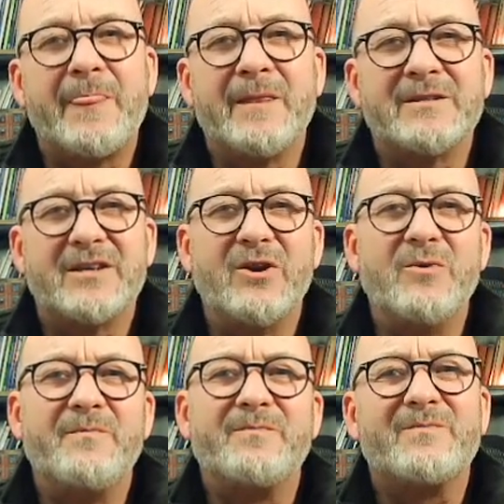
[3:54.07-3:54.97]

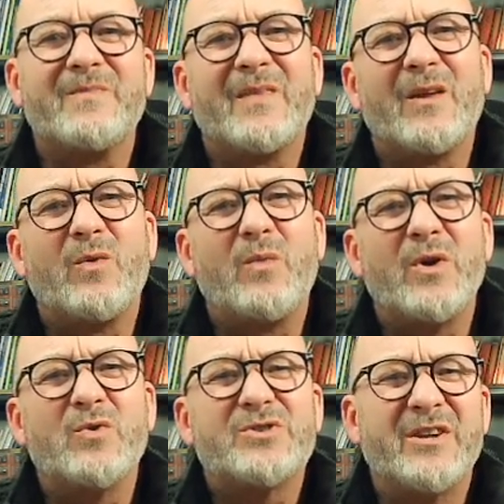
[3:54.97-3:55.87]
So we
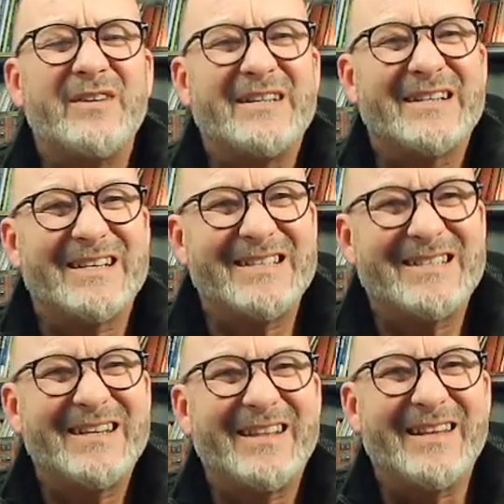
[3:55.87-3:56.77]
also need to
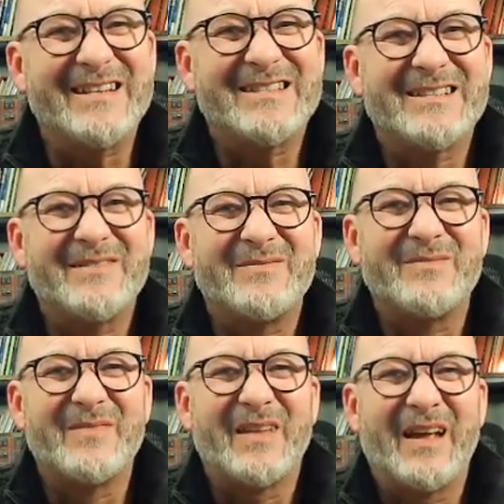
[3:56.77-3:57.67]
consider this,
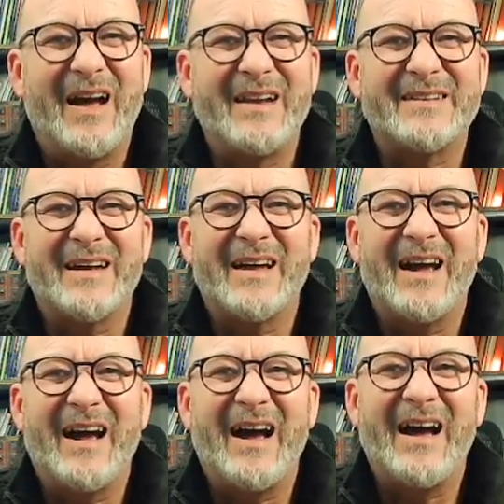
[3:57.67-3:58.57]
and
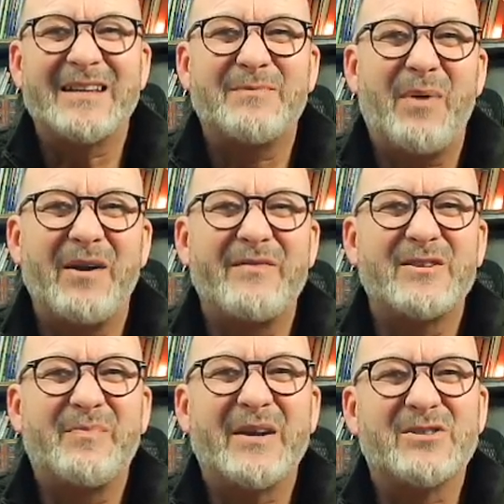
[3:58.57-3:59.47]
as part of this picture,